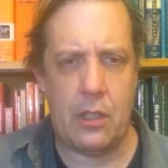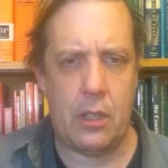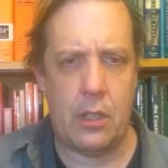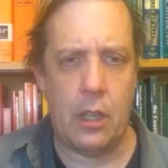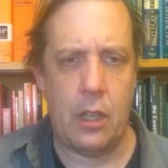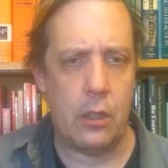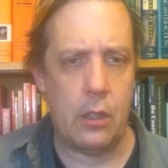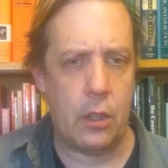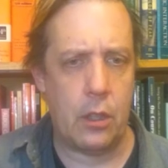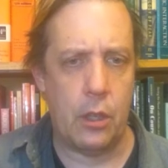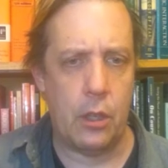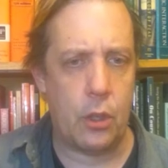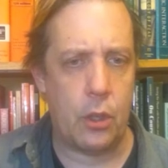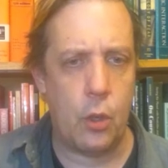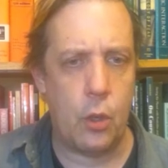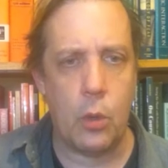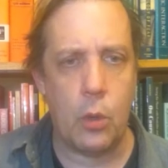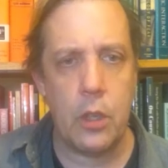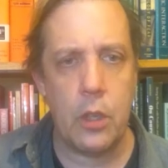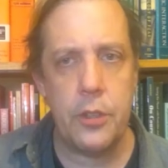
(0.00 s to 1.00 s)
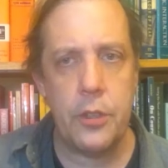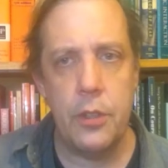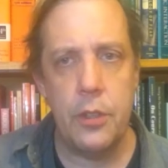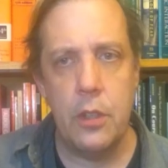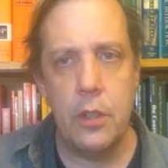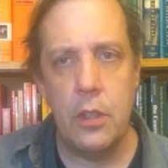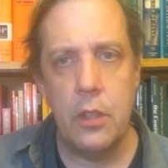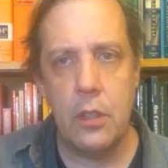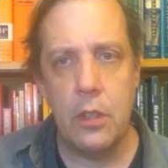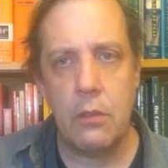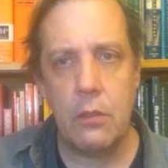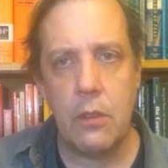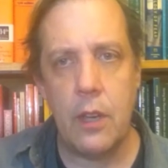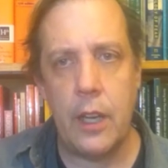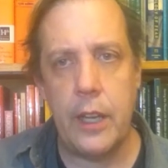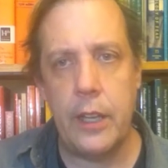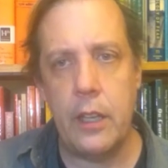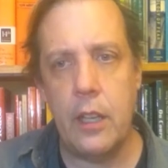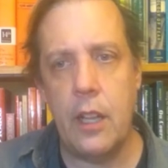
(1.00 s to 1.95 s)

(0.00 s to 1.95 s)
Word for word: go, go to court, right?